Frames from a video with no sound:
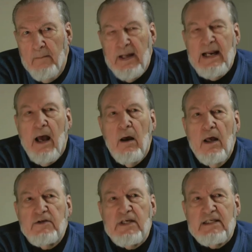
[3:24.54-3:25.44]
But now,
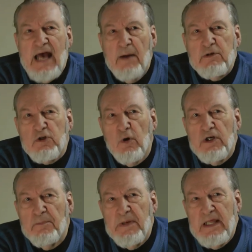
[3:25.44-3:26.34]
since I was
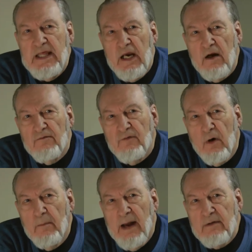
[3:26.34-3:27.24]
going to be there
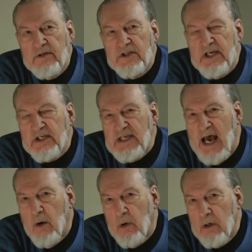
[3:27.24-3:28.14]
for about 6
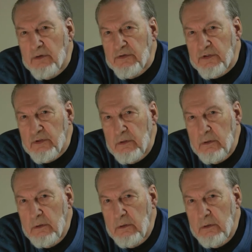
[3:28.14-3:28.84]
hours,